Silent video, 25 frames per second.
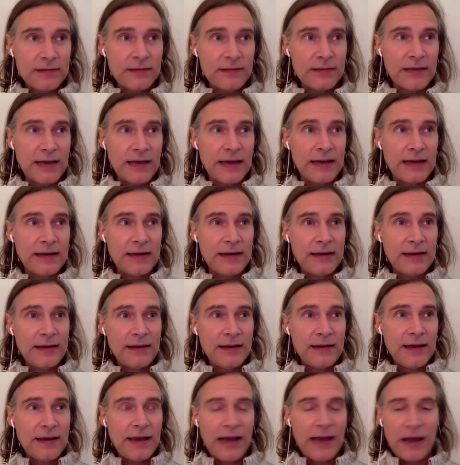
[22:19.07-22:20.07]
that
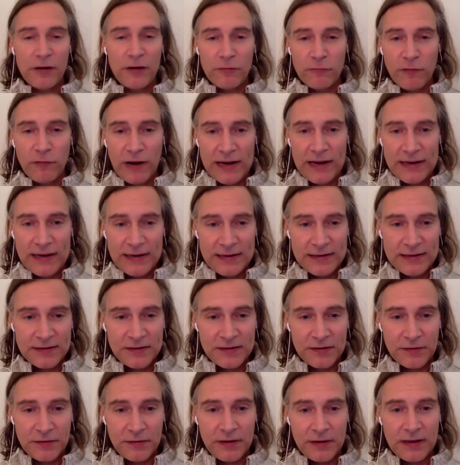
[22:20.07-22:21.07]
had a rightness
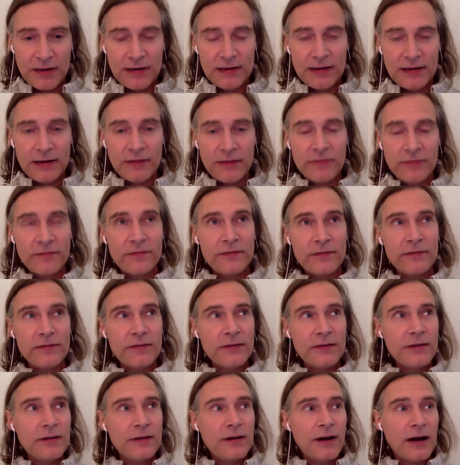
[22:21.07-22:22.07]
to it, if
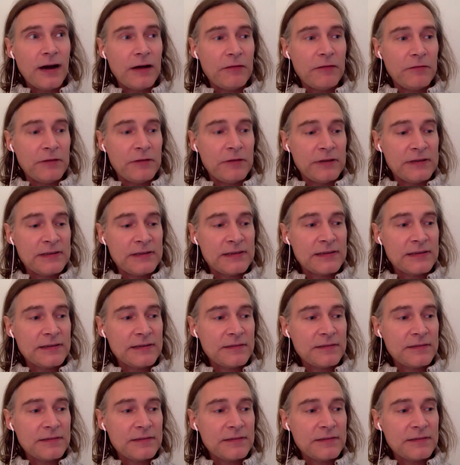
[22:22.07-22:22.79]
I was